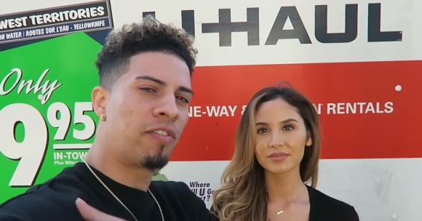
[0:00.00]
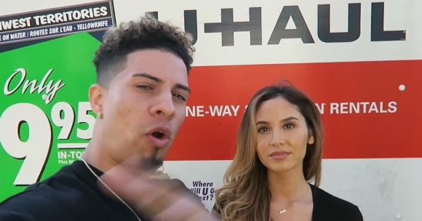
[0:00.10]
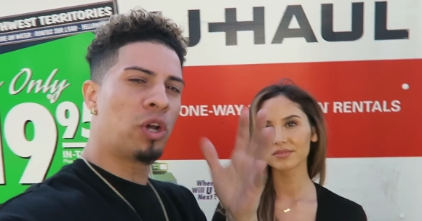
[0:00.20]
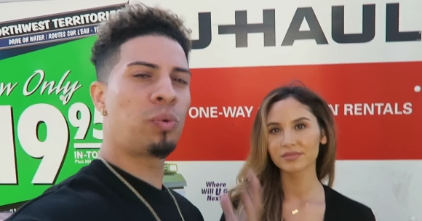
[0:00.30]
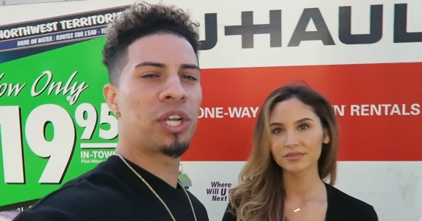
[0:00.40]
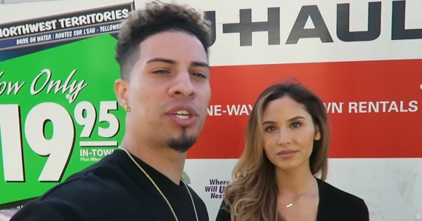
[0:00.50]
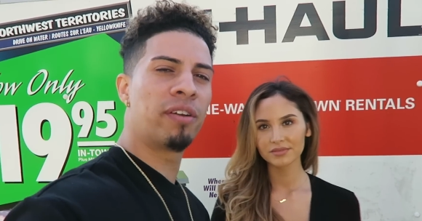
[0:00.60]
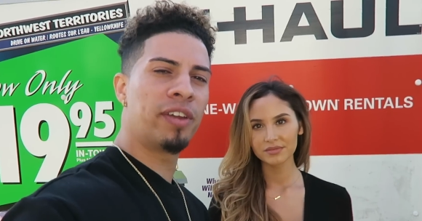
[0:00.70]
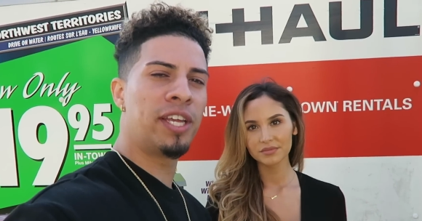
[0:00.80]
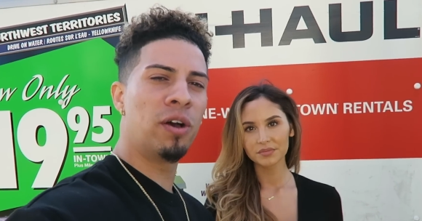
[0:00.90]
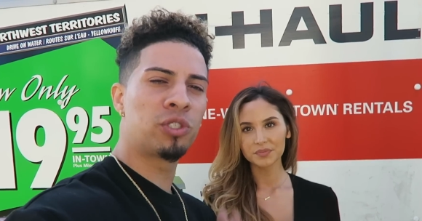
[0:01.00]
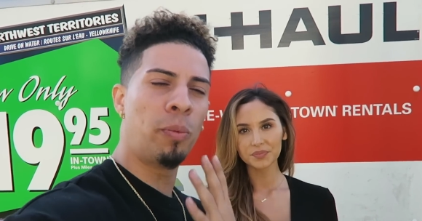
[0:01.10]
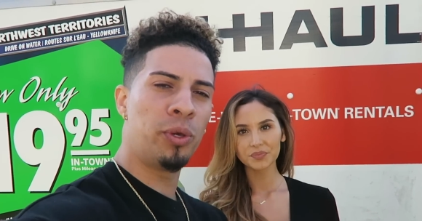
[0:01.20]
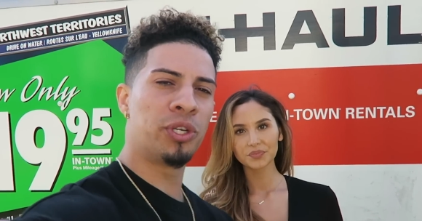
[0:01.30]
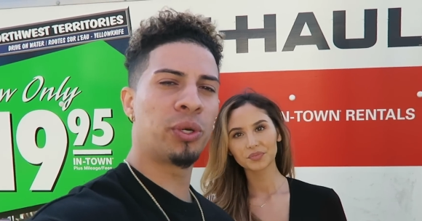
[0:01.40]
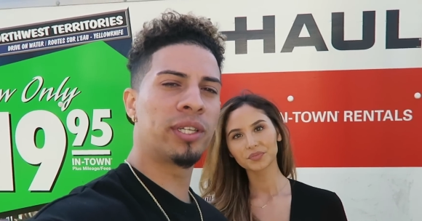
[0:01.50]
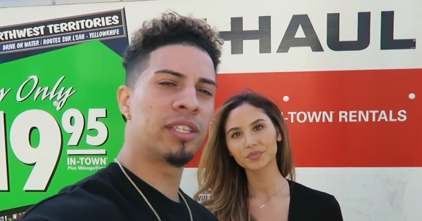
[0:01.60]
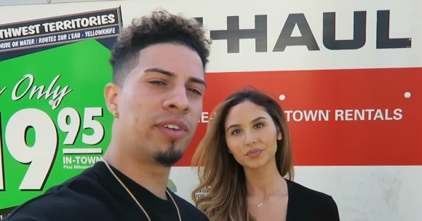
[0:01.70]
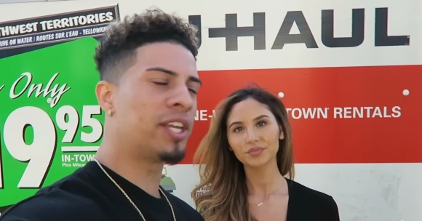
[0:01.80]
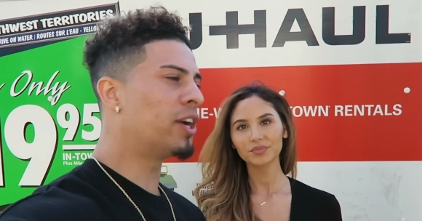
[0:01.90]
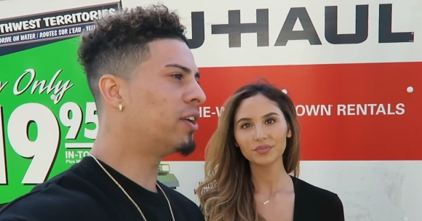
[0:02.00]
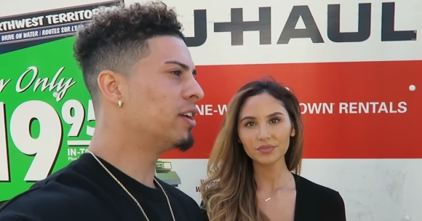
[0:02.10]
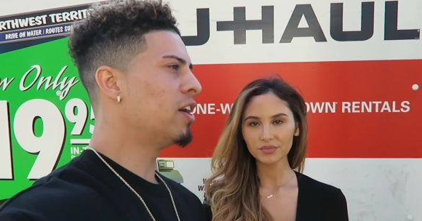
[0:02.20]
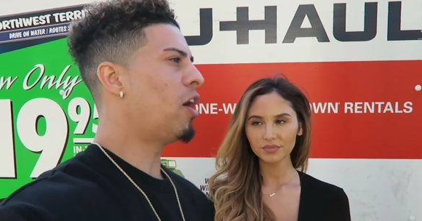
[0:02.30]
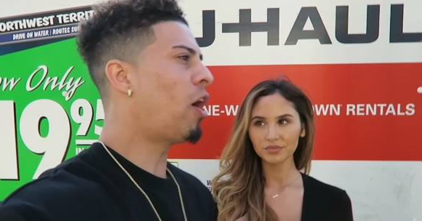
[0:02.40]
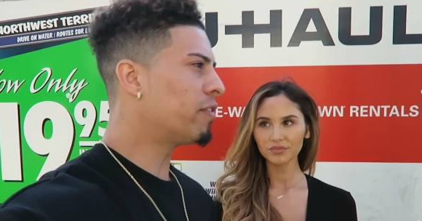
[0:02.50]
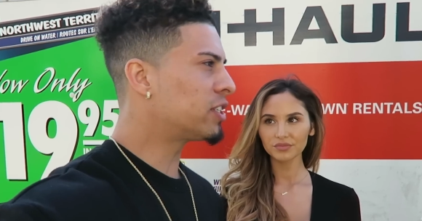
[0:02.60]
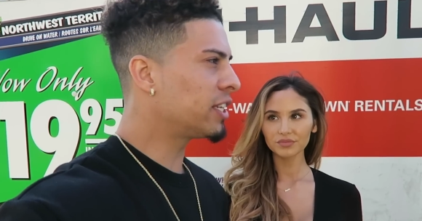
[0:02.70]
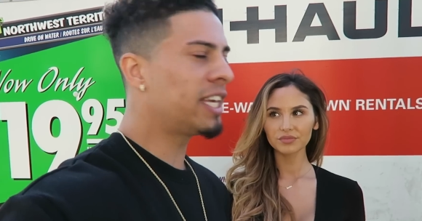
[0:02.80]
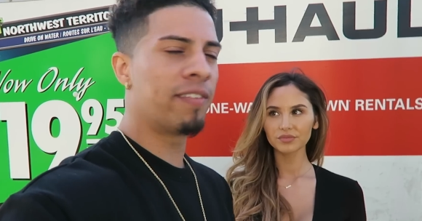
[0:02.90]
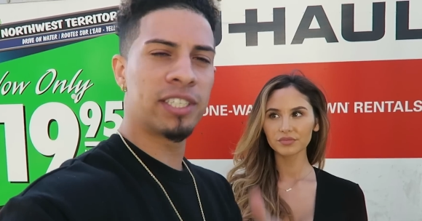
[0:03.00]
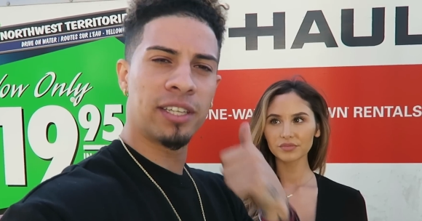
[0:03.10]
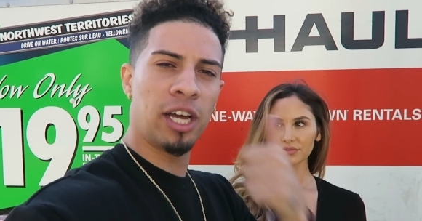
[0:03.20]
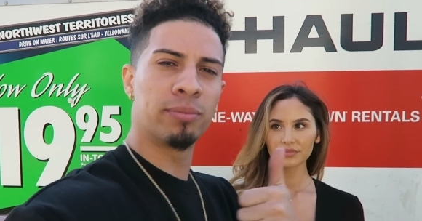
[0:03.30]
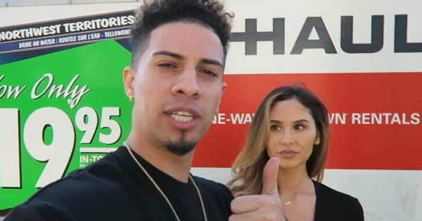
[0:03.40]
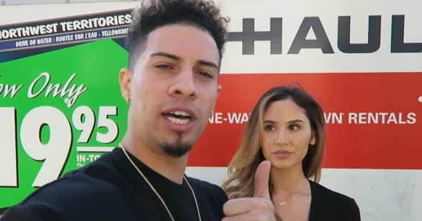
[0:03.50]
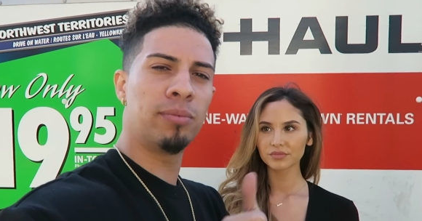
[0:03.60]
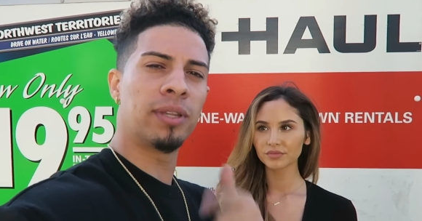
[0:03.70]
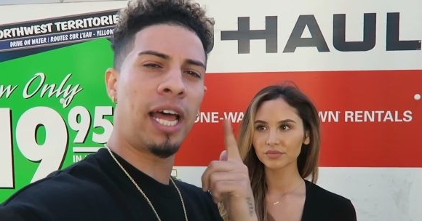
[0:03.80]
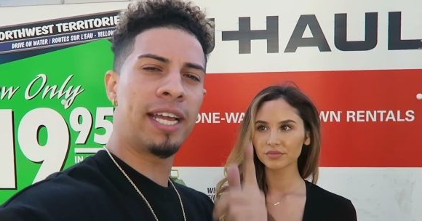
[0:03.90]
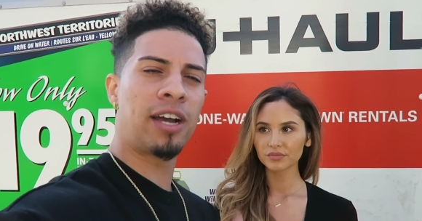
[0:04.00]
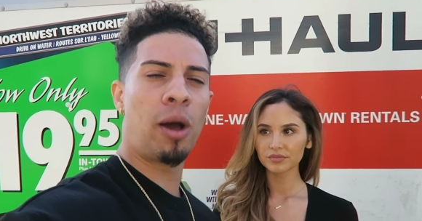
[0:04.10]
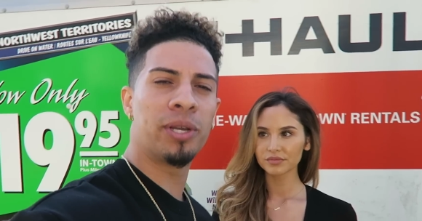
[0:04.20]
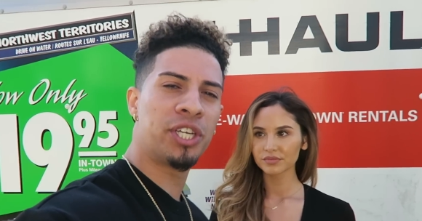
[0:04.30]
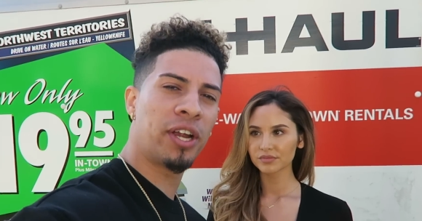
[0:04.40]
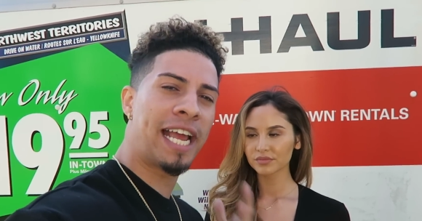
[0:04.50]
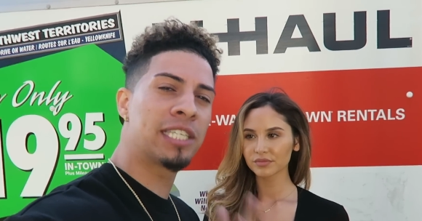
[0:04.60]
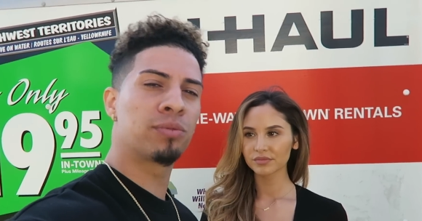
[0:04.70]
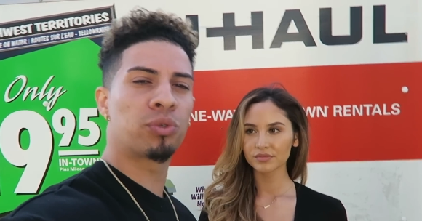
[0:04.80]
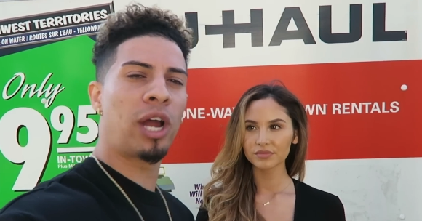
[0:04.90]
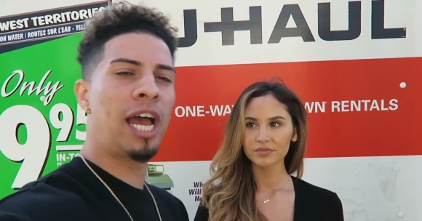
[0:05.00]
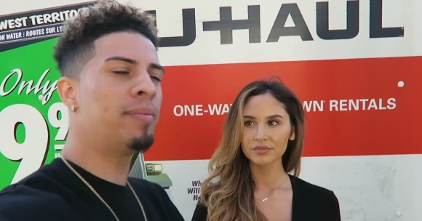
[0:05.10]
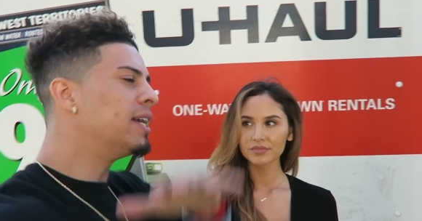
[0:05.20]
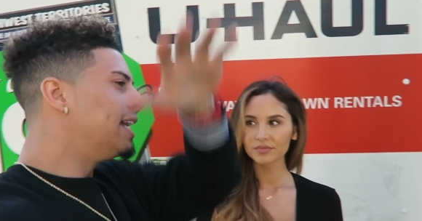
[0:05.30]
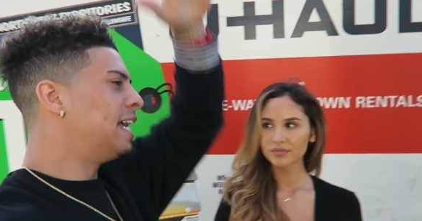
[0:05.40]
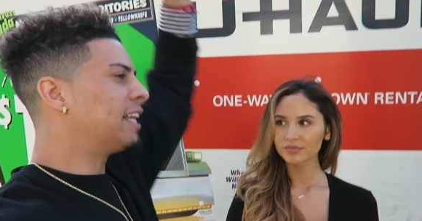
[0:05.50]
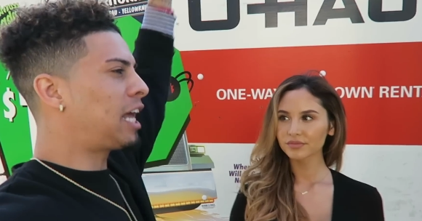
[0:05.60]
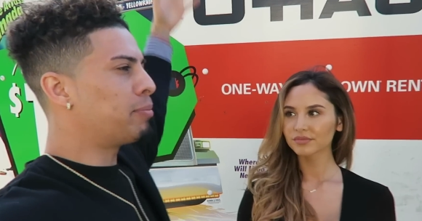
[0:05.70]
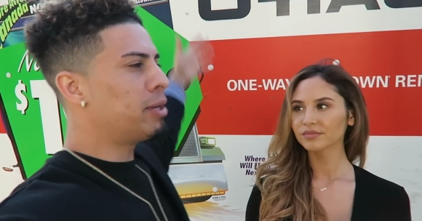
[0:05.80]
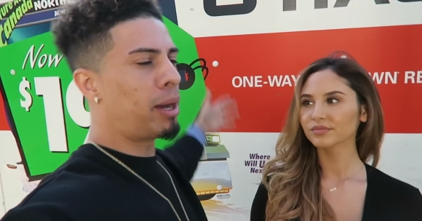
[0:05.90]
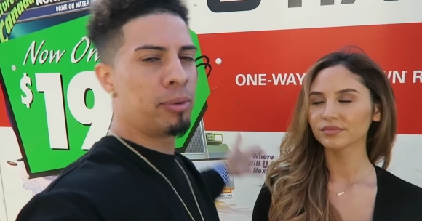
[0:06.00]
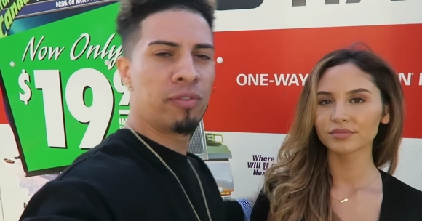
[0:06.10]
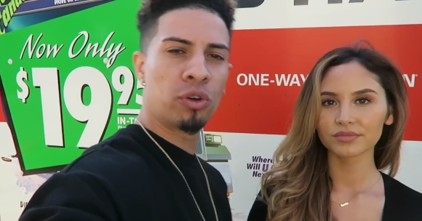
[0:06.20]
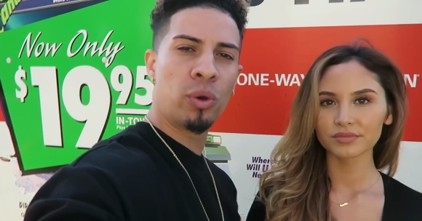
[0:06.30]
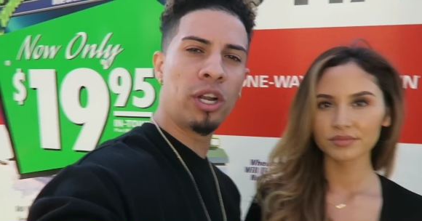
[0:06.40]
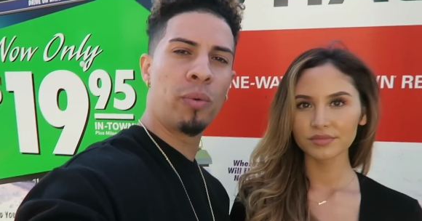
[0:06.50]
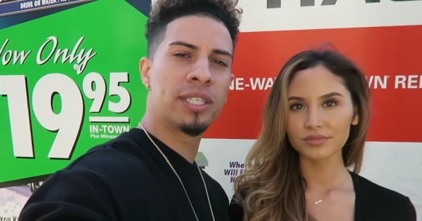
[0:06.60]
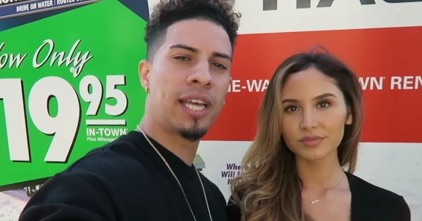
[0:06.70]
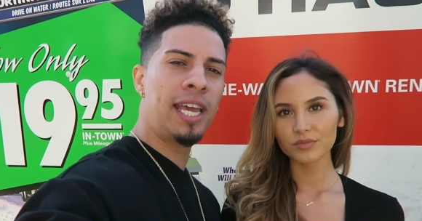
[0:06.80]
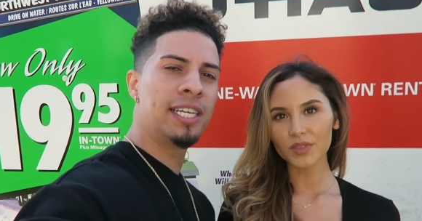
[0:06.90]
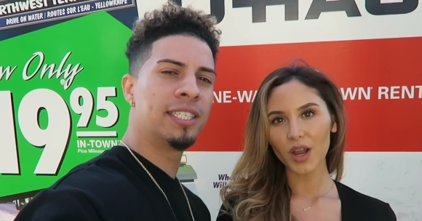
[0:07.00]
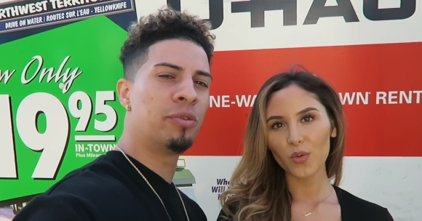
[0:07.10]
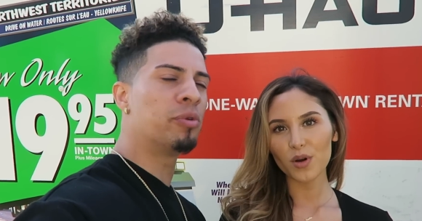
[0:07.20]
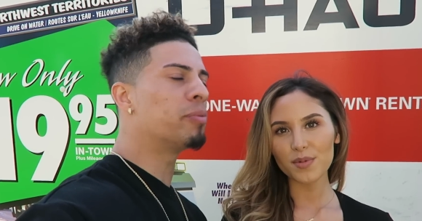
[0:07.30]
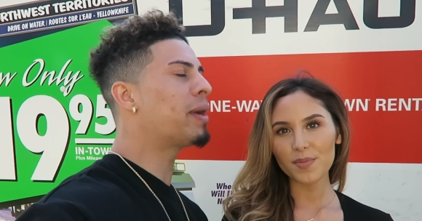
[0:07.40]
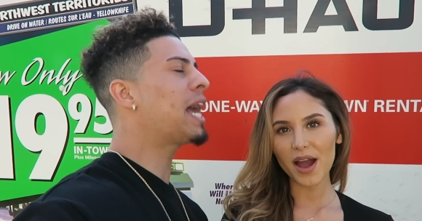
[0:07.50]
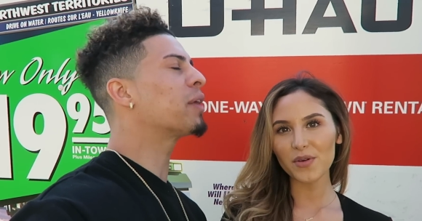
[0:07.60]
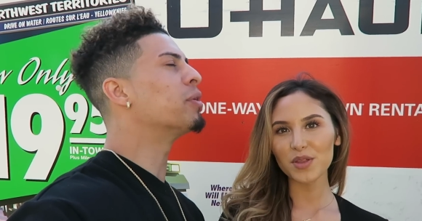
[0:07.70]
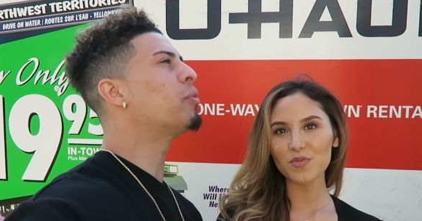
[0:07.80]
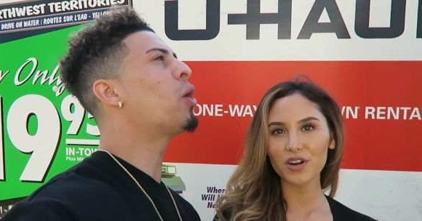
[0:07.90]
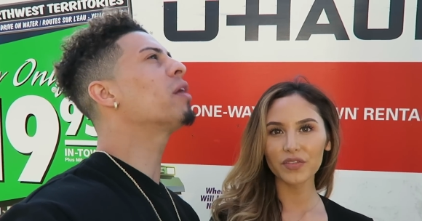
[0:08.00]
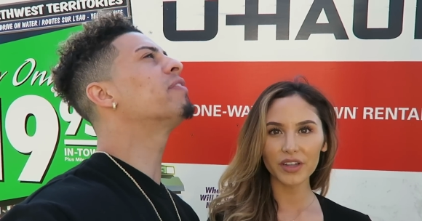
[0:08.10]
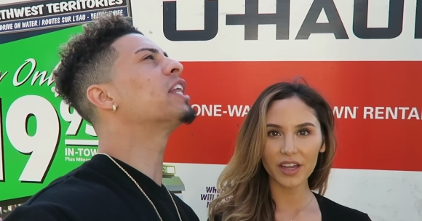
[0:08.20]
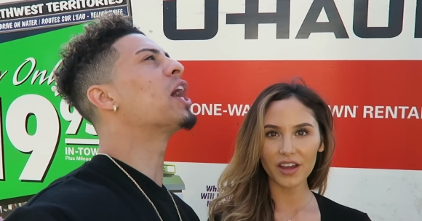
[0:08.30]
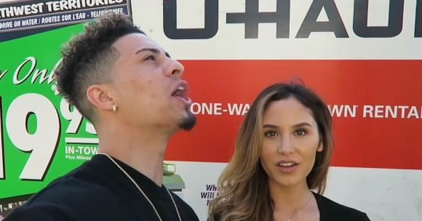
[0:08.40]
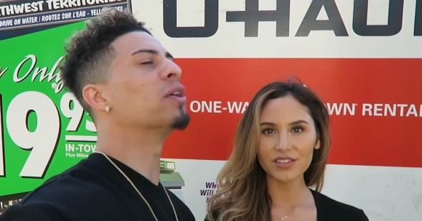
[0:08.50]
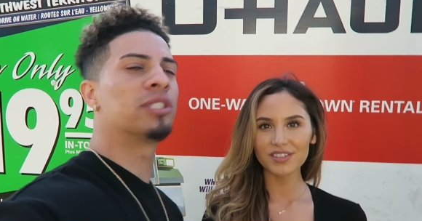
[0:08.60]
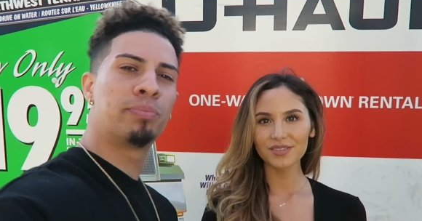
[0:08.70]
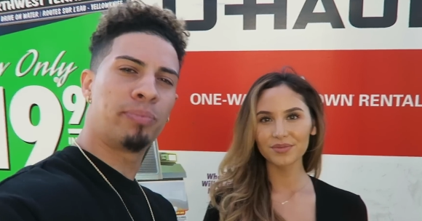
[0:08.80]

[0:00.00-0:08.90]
Speaker 1: for always watching our videos. Hope you enjoyed this video. Obviously, give us a thumbs up, like, comment, share, and subscribe. And like me and my beautiful queen always say, we'll, we'll be, back, back, with
Speaker 2: more videos.